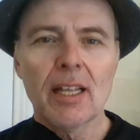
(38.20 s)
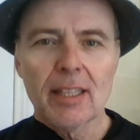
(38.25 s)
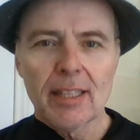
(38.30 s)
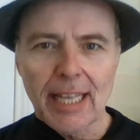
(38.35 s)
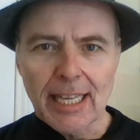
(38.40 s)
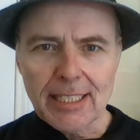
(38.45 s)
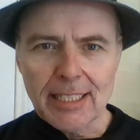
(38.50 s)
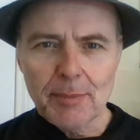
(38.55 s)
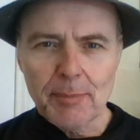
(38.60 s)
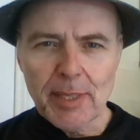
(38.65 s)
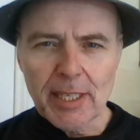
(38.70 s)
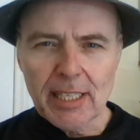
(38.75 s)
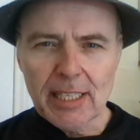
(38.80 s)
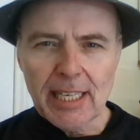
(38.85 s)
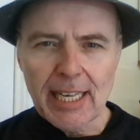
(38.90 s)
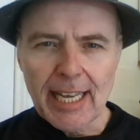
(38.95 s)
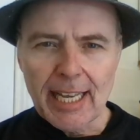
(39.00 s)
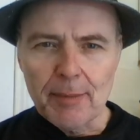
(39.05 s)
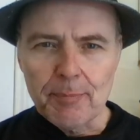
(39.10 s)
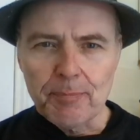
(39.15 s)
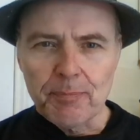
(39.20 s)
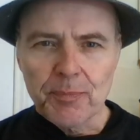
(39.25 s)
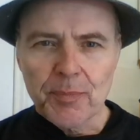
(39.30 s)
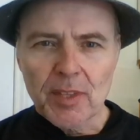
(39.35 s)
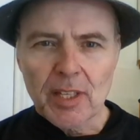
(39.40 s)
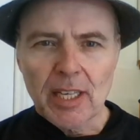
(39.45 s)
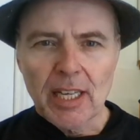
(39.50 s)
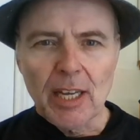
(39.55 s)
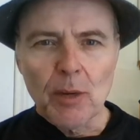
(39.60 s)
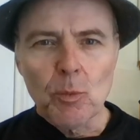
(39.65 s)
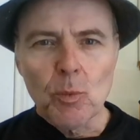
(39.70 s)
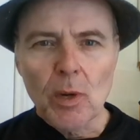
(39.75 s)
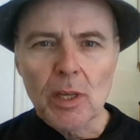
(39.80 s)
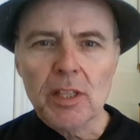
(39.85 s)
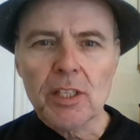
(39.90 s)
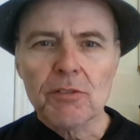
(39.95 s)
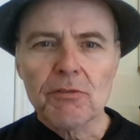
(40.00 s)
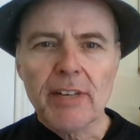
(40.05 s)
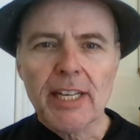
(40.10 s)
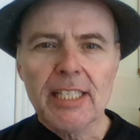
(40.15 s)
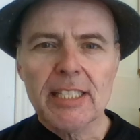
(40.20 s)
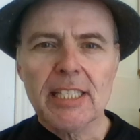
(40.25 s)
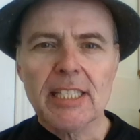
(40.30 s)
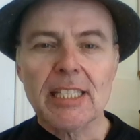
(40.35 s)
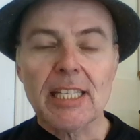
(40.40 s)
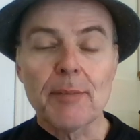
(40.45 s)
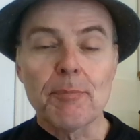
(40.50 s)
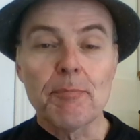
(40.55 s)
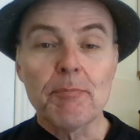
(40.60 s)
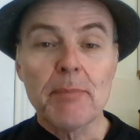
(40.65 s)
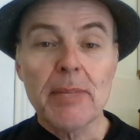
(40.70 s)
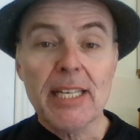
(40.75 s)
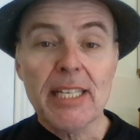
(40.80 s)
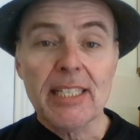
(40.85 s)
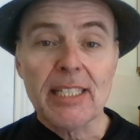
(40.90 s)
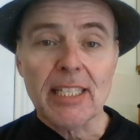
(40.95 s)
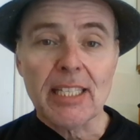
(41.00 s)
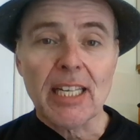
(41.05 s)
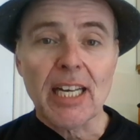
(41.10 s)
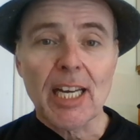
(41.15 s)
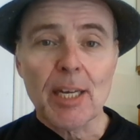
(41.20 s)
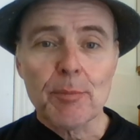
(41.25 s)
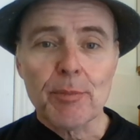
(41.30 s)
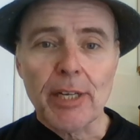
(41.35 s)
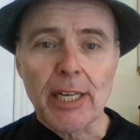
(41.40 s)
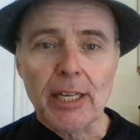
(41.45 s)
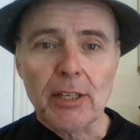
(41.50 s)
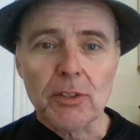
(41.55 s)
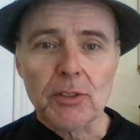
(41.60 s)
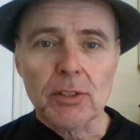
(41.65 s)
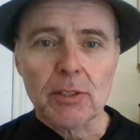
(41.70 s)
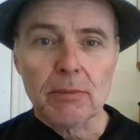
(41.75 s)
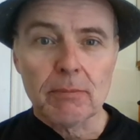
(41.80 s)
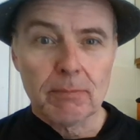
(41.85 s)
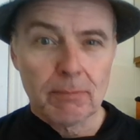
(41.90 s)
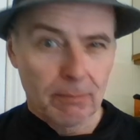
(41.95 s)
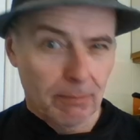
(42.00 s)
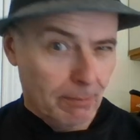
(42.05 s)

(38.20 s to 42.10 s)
That's a big claim, and one that raises immediate eyebrows.